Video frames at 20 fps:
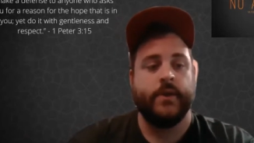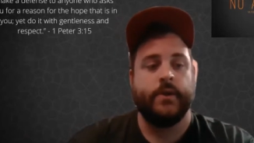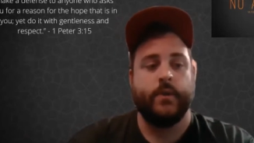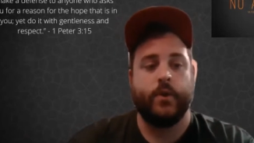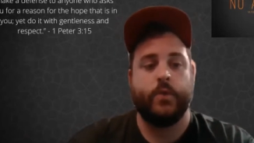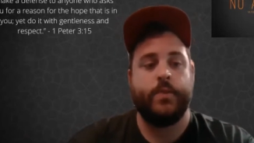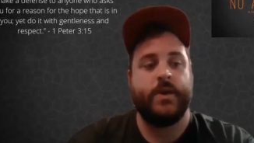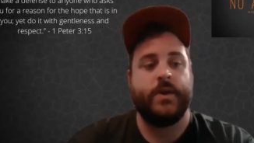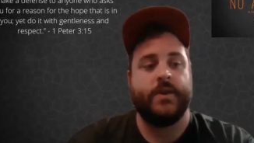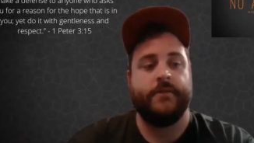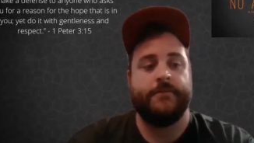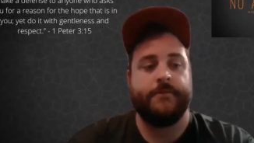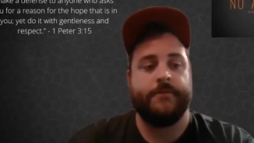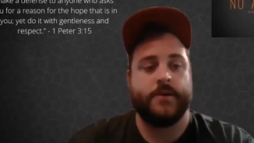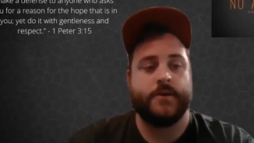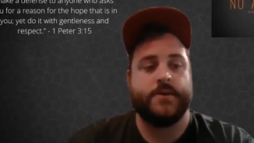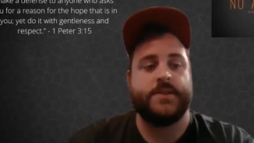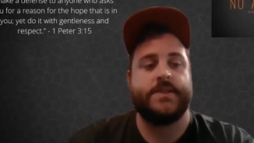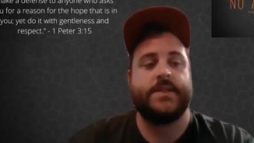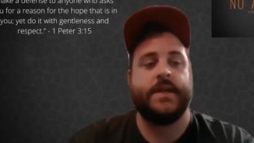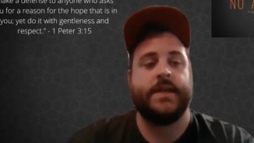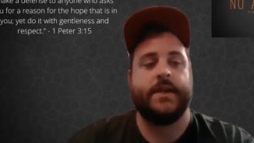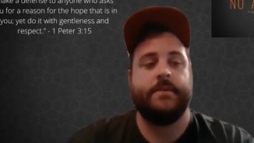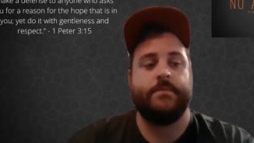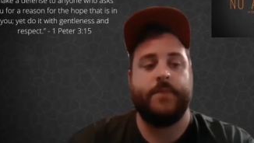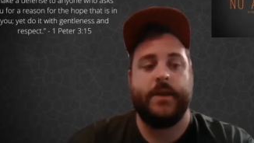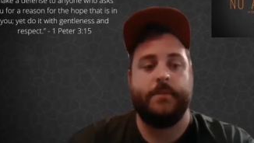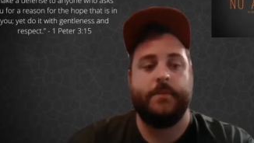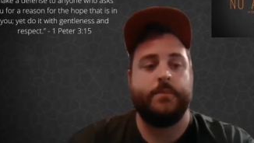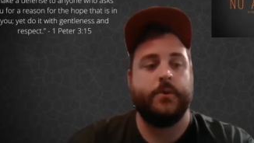will be the first thing
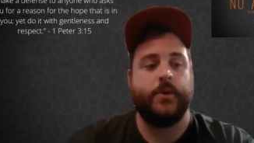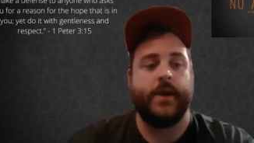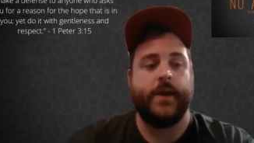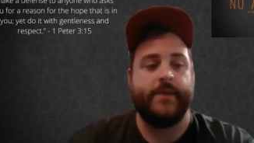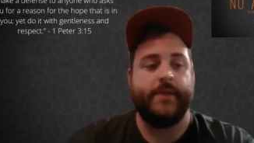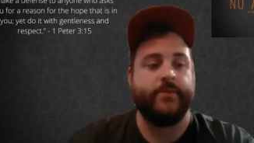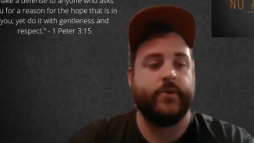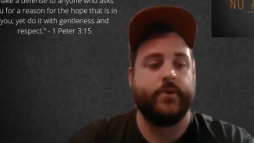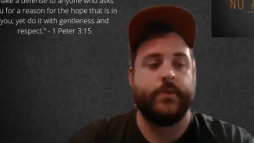people ever